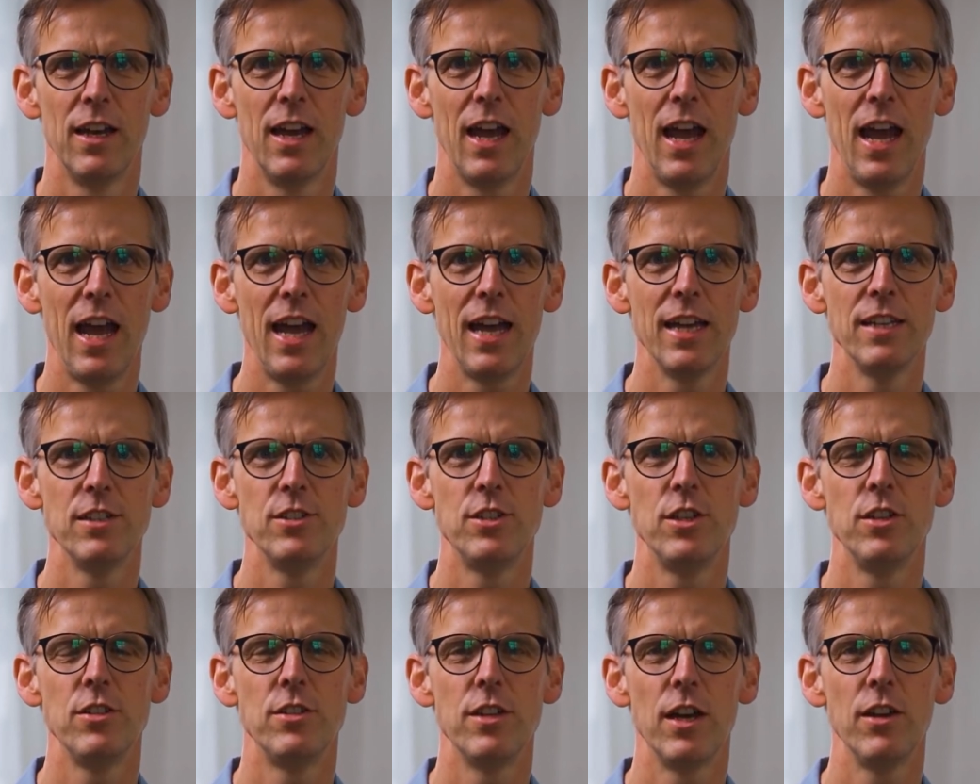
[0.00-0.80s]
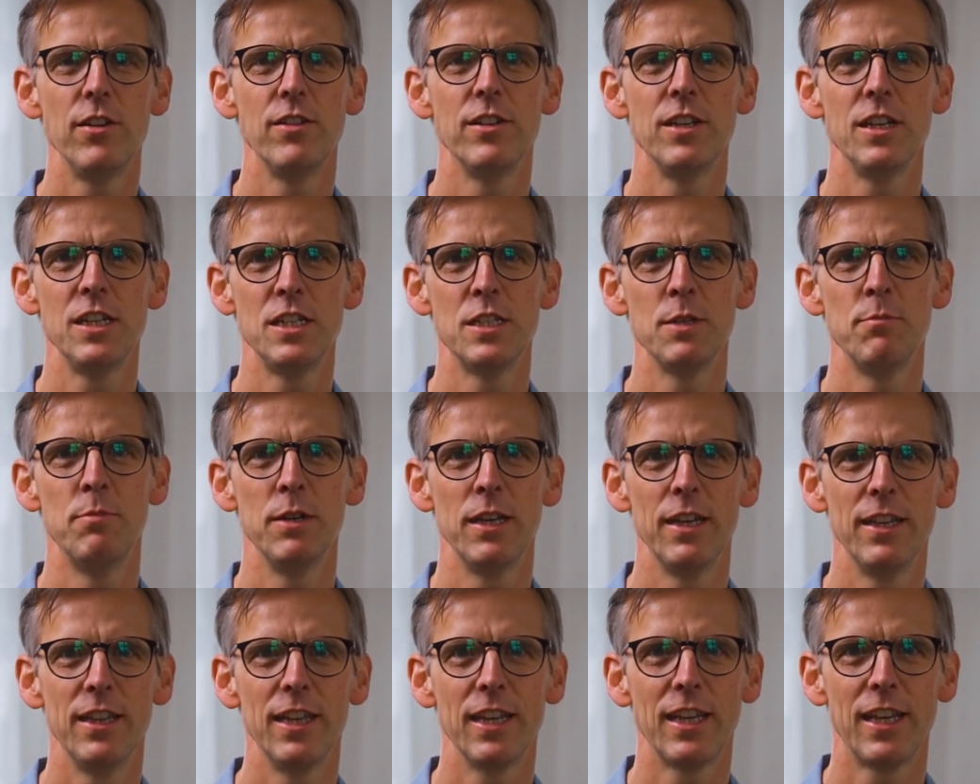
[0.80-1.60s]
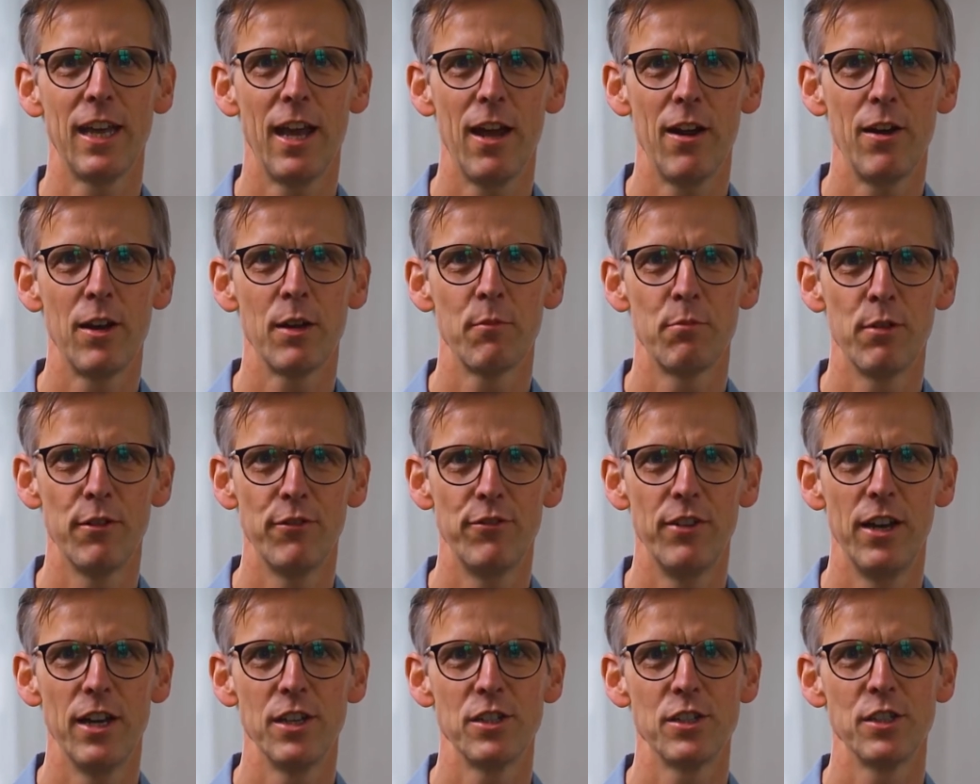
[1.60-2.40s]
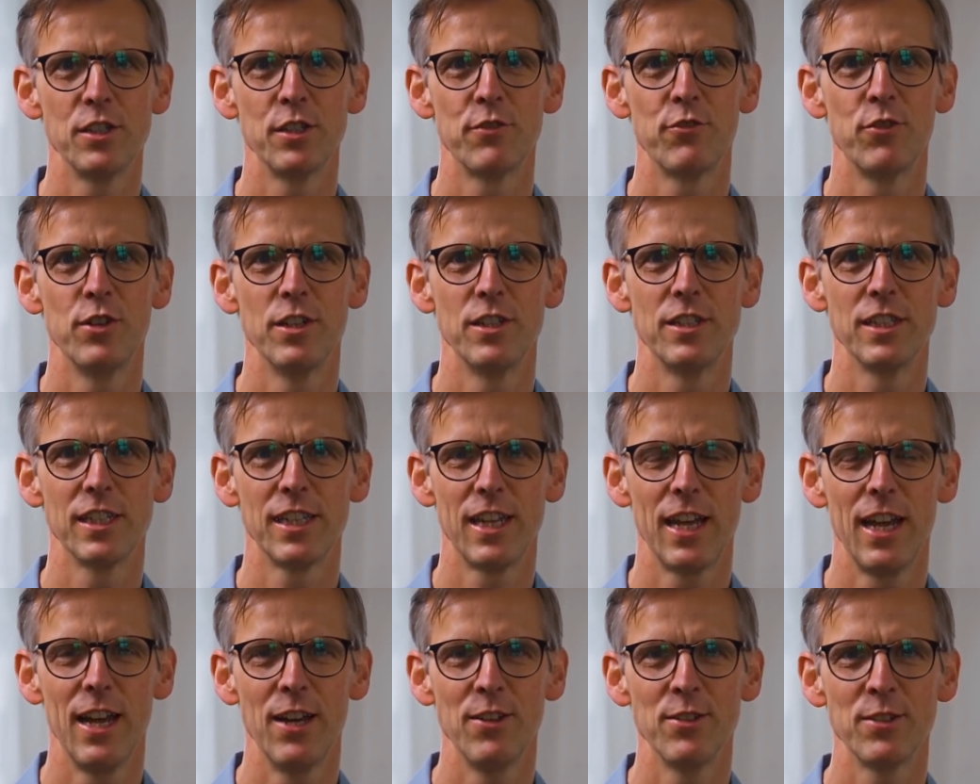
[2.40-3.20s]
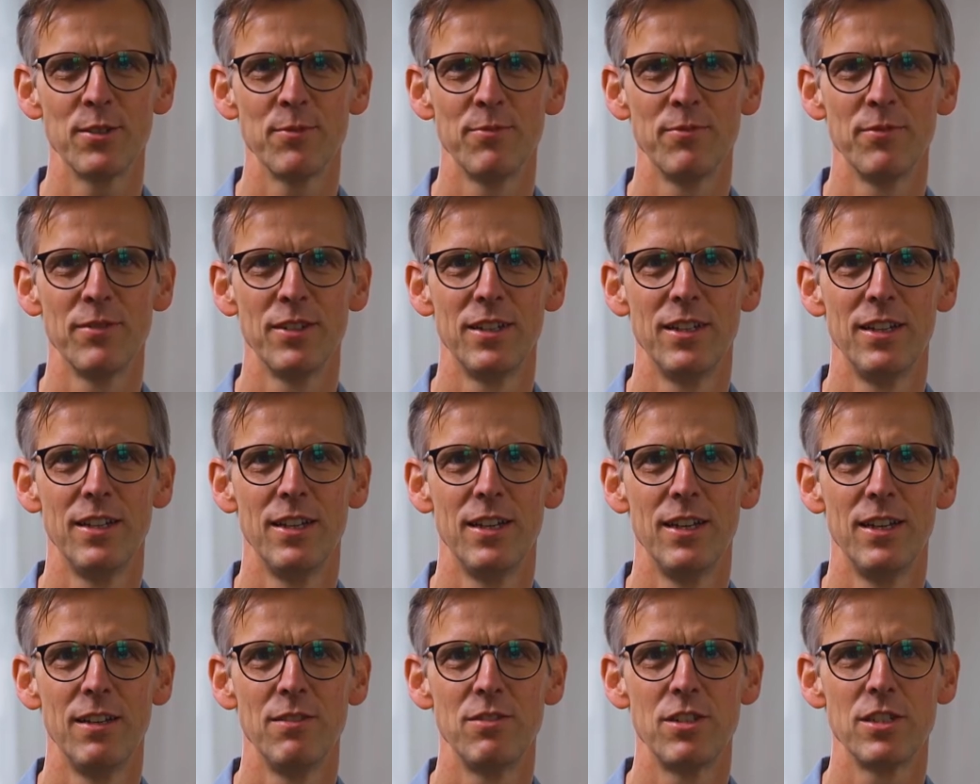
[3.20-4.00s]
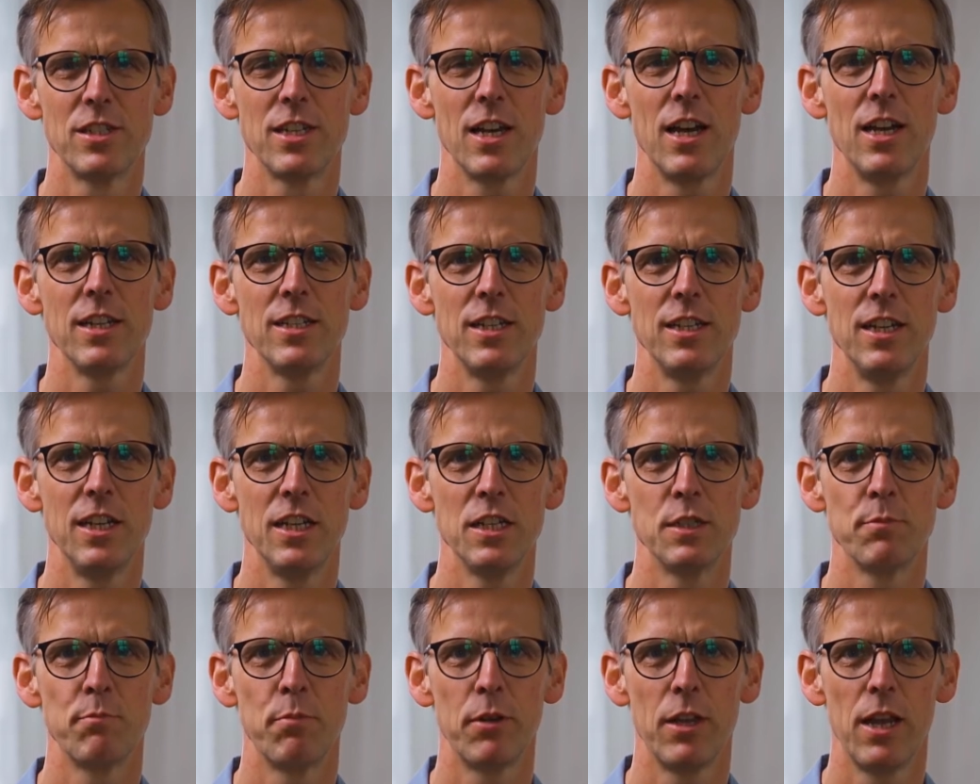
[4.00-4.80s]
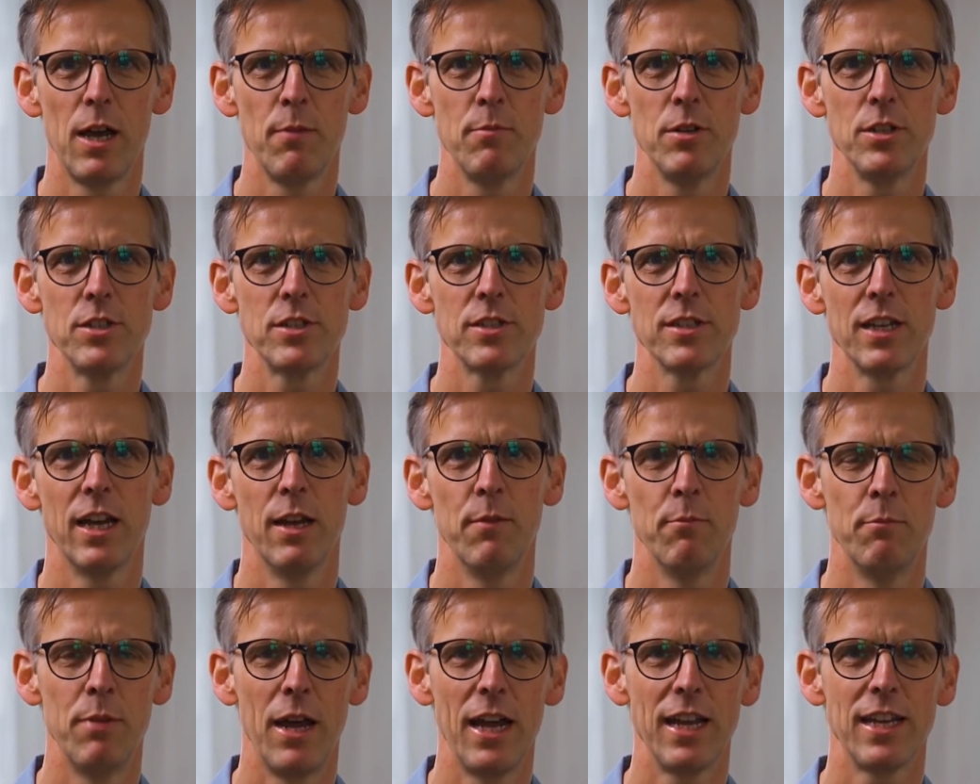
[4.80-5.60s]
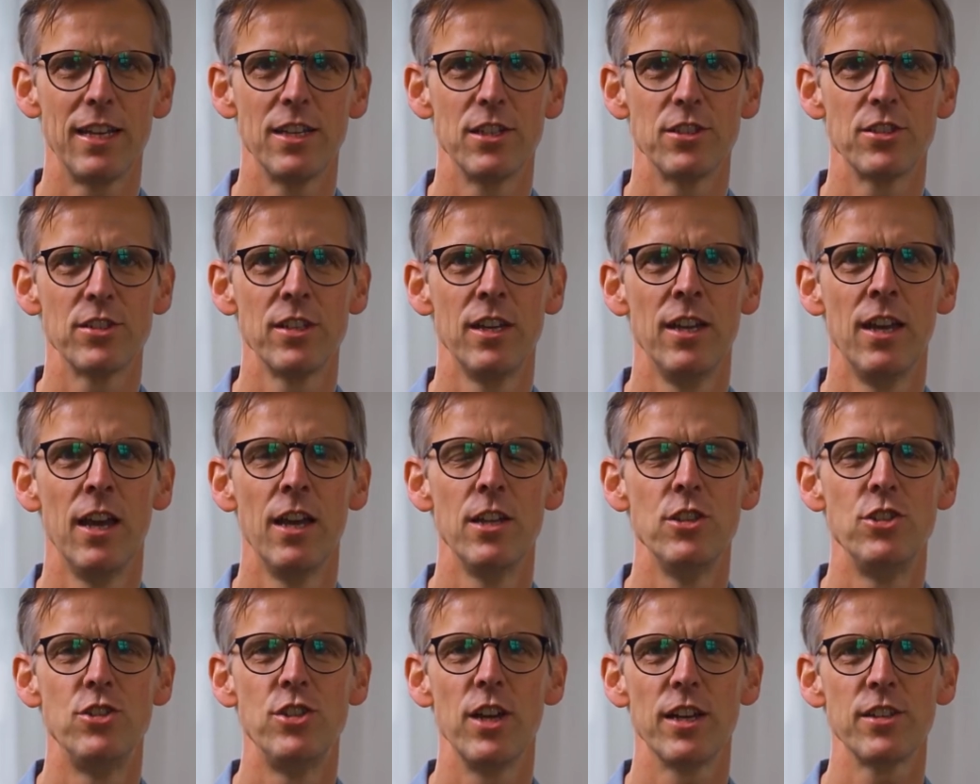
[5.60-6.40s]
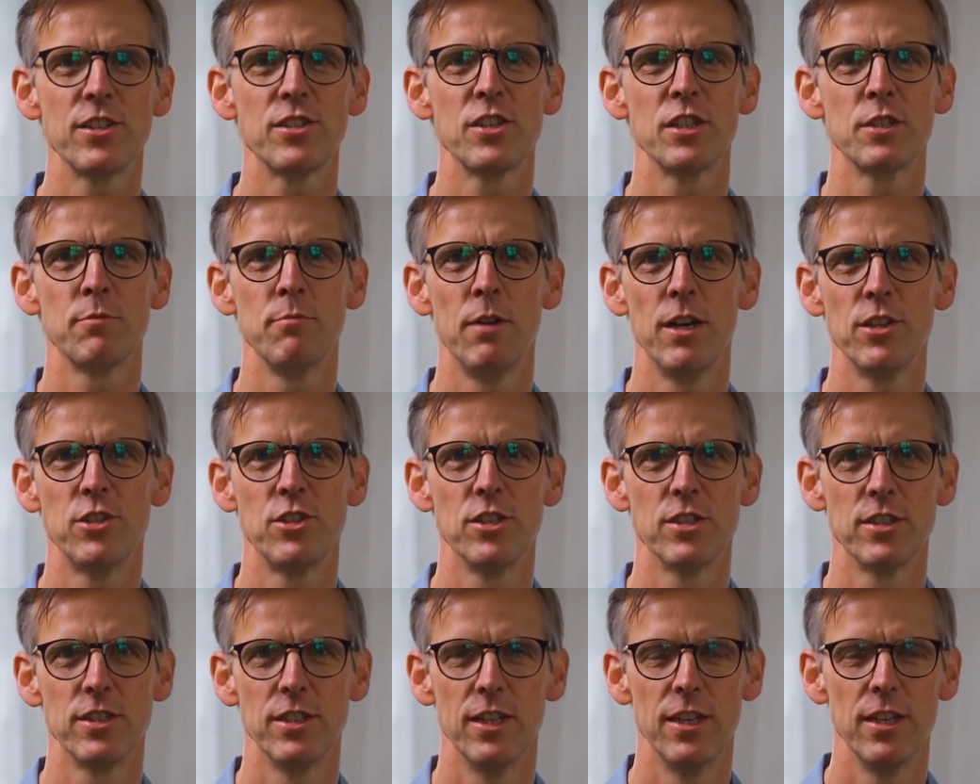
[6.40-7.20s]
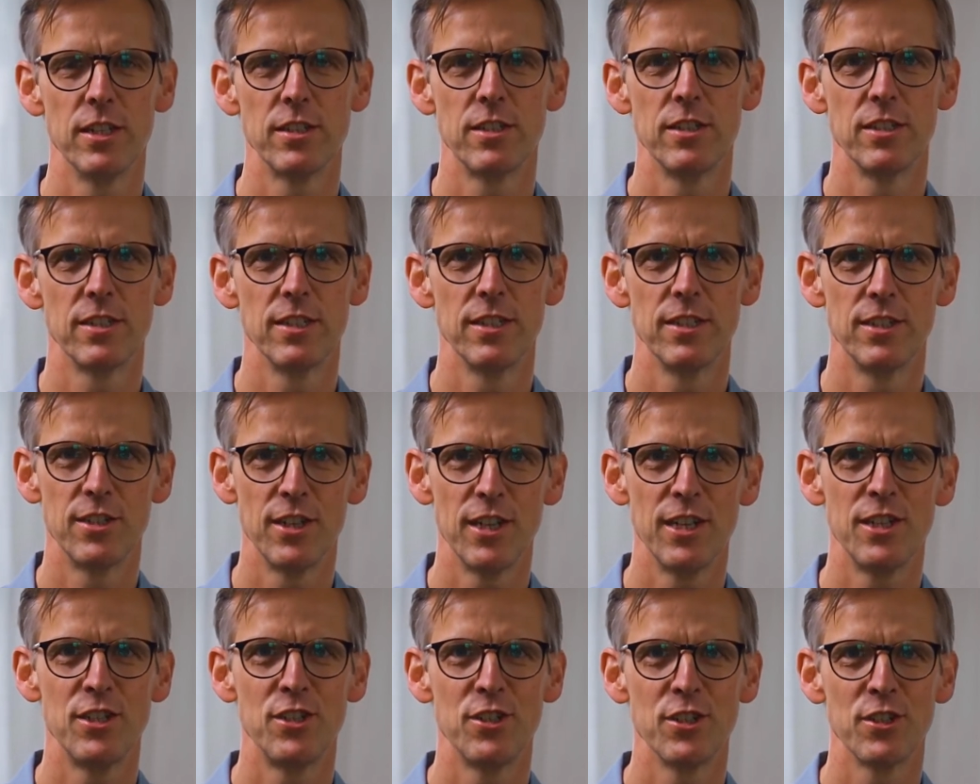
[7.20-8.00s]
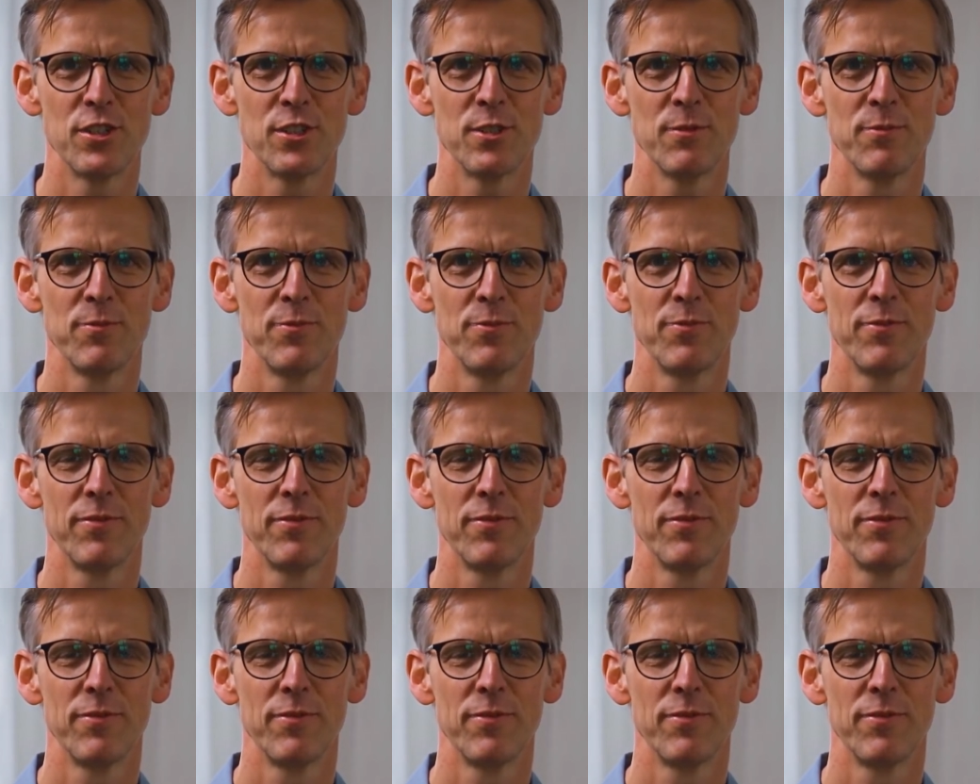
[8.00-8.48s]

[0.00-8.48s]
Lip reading: And you don't need to be in the caring professions for it to count. Society needs plumbers and bankers just as much as nurses and teachers.